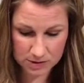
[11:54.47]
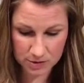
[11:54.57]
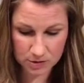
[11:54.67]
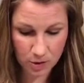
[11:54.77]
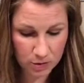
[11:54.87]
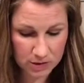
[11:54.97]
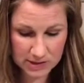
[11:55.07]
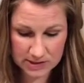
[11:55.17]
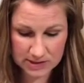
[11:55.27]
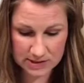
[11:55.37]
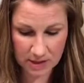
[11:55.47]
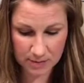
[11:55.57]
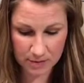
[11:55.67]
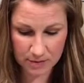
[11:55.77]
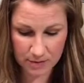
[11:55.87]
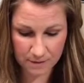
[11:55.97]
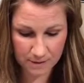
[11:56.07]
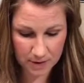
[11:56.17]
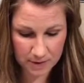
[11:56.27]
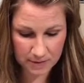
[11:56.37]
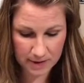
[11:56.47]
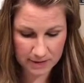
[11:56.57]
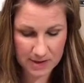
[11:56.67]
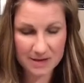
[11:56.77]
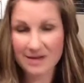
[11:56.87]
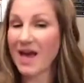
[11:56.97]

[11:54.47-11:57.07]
They're totally sustainable in their farming methods.